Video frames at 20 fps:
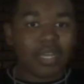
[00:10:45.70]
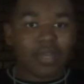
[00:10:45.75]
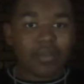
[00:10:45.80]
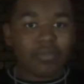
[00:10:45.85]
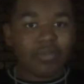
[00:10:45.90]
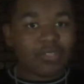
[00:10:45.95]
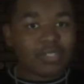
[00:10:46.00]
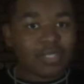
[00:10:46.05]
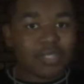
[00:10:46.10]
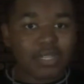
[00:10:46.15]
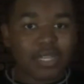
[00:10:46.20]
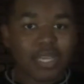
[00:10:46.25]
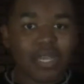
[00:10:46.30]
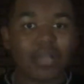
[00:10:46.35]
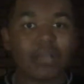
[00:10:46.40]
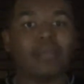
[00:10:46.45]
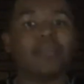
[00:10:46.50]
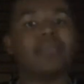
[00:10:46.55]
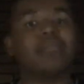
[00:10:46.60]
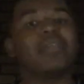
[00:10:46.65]
what's the deal?
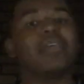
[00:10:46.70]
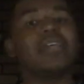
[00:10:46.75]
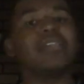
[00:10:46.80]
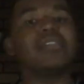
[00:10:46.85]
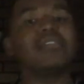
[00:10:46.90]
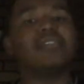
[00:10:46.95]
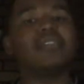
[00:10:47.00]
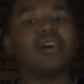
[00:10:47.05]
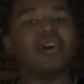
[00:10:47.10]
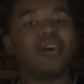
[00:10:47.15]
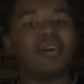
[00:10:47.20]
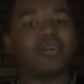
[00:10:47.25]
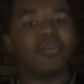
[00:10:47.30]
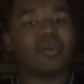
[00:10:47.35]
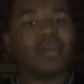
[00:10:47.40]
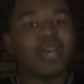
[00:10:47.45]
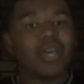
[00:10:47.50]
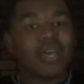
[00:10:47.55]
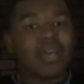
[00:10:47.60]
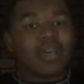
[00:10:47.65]
And so
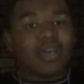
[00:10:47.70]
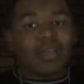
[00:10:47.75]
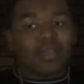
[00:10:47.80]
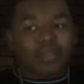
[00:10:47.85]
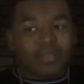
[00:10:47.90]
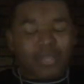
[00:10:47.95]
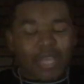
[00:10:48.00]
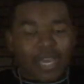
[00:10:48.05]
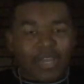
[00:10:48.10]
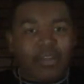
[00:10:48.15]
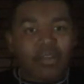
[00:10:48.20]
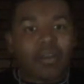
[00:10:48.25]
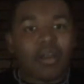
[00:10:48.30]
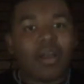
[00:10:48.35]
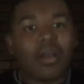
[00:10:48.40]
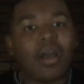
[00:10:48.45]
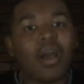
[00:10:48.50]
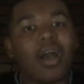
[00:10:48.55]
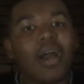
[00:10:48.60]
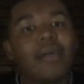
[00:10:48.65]
later
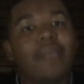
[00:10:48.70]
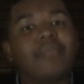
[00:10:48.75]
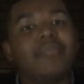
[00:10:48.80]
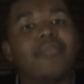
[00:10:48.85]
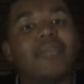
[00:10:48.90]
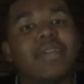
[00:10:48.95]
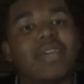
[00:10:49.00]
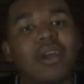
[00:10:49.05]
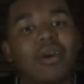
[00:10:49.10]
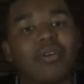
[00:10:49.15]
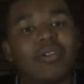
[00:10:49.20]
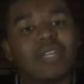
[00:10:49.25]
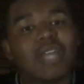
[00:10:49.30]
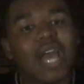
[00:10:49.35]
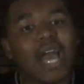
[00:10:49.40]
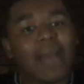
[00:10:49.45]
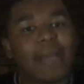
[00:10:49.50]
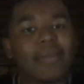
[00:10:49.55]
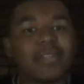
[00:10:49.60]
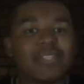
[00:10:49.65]
on, we ordered
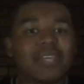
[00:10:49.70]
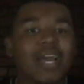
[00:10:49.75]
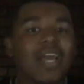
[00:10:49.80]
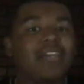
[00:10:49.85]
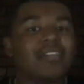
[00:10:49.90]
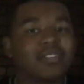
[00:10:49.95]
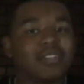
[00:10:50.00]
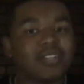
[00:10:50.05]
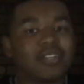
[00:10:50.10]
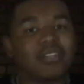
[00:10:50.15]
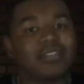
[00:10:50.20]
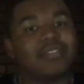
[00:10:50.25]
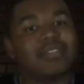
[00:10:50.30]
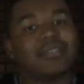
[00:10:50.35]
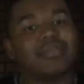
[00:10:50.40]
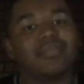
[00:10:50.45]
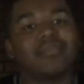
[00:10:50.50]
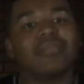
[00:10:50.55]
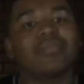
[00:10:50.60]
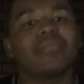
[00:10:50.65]

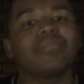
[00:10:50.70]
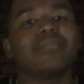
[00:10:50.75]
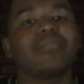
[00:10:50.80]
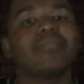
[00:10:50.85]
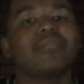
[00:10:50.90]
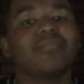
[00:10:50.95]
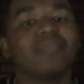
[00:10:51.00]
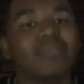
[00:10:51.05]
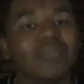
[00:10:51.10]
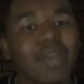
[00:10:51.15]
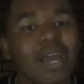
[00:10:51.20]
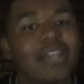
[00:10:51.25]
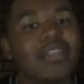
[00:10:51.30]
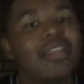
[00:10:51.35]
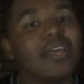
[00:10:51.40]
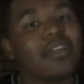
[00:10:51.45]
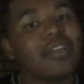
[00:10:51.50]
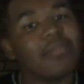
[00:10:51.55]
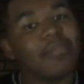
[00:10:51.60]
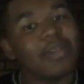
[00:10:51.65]
appetizers.
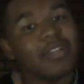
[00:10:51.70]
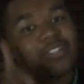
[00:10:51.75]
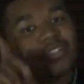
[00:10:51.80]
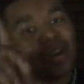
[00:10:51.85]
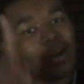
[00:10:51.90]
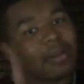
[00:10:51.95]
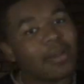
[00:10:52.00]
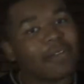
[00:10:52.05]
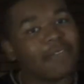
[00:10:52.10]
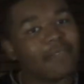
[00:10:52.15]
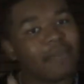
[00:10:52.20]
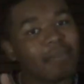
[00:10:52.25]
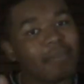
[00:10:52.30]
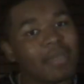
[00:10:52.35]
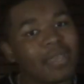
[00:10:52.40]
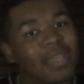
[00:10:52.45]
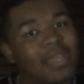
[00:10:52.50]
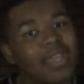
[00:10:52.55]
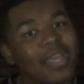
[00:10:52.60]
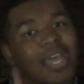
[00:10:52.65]
Another big turn off for
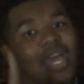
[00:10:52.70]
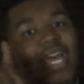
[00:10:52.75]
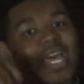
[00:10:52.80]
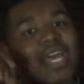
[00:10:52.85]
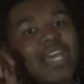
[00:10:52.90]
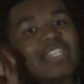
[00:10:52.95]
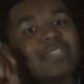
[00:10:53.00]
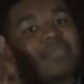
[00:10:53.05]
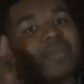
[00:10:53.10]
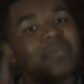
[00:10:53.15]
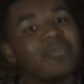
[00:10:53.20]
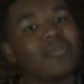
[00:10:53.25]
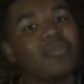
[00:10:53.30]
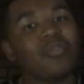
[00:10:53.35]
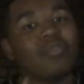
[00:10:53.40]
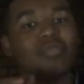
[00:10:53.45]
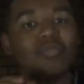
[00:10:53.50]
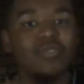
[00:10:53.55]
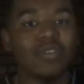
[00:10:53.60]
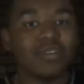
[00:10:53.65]
me is people
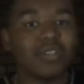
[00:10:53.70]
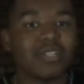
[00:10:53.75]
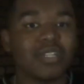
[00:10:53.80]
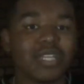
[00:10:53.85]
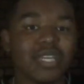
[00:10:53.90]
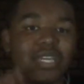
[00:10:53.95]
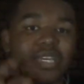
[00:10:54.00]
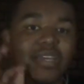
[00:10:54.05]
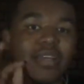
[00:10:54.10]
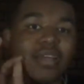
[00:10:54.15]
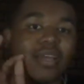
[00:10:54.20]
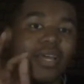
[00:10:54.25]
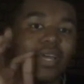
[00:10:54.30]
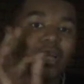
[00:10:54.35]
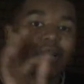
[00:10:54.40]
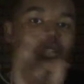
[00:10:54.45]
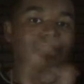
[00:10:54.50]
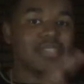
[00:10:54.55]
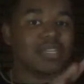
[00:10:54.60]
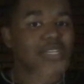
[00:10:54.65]
who literally
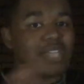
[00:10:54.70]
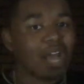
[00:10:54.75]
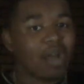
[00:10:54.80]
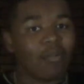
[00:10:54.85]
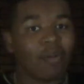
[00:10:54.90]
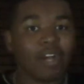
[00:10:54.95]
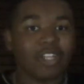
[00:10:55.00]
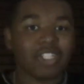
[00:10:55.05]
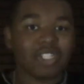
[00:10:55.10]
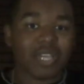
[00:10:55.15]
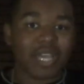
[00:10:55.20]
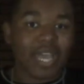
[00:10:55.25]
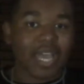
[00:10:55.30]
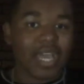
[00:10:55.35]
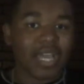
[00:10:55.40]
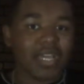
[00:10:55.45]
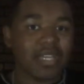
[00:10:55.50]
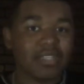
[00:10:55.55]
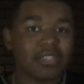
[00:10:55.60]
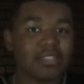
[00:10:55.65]
did not wash their
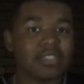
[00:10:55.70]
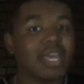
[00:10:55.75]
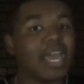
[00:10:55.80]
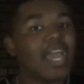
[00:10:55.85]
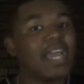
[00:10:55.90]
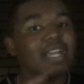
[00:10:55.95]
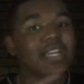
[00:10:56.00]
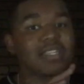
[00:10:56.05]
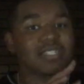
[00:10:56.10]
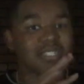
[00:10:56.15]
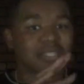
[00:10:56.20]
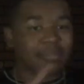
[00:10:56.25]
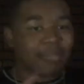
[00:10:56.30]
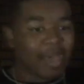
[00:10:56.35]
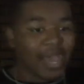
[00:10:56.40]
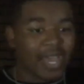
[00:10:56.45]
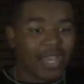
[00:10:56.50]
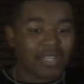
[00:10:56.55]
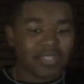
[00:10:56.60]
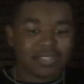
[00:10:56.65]
hands, and he
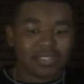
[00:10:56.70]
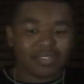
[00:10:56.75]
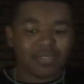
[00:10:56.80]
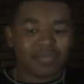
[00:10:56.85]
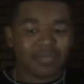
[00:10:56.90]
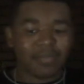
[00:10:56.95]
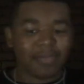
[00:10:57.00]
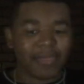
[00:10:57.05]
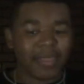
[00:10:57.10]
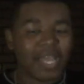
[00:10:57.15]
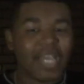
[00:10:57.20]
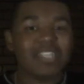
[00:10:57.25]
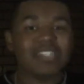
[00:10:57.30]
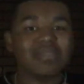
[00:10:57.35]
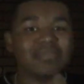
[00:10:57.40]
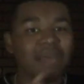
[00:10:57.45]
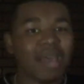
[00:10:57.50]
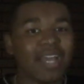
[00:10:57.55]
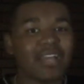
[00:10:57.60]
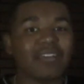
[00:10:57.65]
smacked
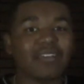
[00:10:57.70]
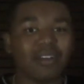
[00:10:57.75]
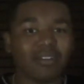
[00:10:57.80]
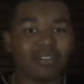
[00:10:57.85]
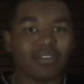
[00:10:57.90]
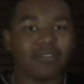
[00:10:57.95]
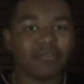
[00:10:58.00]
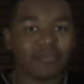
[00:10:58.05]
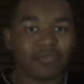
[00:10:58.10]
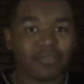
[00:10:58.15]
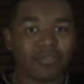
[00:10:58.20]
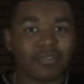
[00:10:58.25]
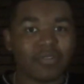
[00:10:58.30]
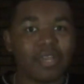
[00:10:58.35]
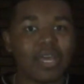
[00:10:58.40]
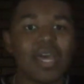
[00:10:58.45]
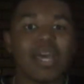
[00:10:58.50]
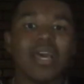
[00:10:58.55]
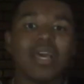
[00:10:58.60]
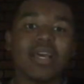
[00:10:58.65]
on their food.
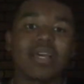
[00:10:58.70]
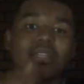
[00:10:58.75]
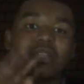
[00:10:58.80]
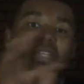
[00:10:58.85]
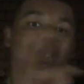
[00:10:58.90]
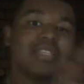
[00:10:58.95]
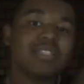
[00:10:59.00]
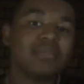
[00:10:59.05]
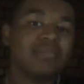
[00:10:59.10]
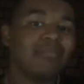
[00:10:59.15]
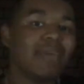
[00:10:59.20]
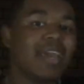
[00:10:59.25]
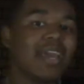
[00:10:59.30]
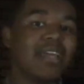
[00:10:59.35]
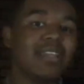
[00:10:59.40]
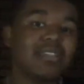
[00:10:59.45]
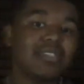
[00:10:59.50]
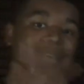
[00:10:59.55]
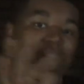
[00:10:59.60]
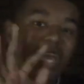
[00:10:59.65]
This
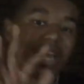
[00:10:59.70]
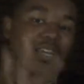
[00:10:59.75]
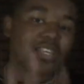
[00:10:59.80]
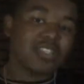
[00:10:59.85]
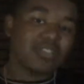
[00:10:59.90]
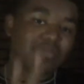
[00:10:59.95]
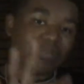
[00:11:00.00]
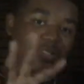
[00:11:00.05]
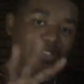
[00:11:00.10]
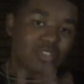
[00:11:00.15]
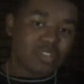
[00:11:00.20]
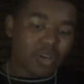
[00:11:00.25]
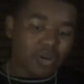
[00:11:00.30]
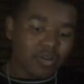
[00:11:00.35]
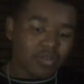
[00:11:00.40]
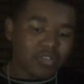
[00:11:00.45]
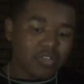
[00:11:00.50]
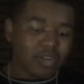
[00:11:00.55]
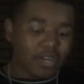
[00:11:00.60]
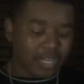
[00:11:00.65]
man's hands were
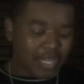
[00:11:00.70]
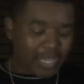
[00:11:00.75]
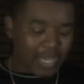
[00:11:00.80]
so dirty,